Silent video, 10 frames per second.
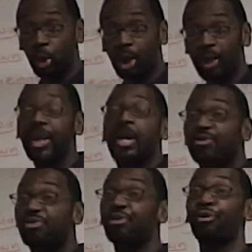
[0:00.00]
word,
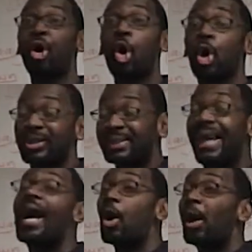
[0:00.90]
throw
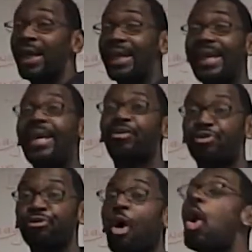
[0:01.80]
down. He
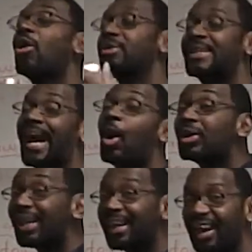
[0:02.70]
threw
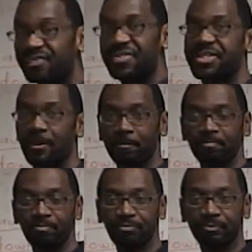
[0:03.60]
down the gifts.
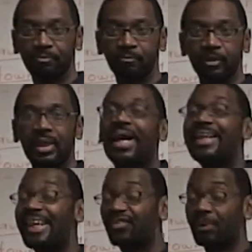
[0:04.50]

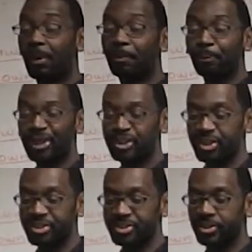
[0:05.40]
I give him a
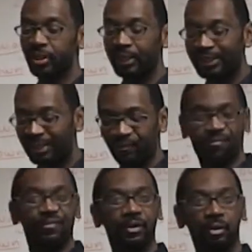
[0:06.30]
precious
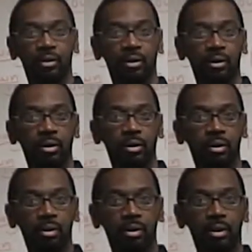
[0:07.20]
gift.
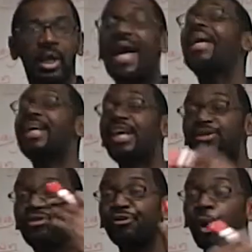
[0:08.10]
And he
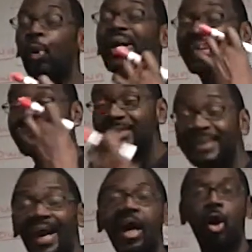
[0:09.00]
threw it
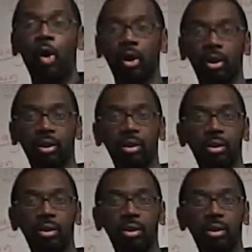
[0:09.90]
down.